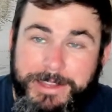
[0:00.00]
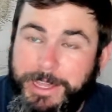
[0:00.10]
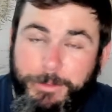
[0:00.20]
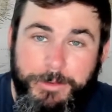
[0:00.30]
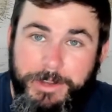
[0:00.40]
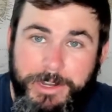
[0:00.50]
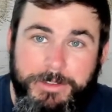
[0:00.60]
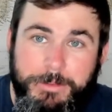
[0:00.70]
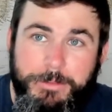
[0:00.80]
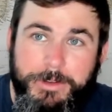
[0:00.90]
None of
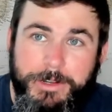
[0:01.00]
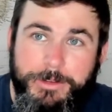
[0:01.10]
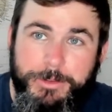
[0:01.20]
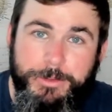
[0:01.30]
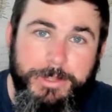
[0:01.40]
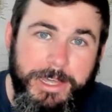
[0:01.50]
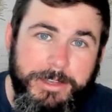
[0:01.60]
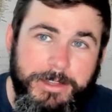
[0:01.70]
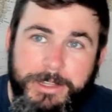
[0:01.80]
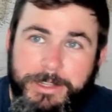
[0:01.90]
them were going to do that,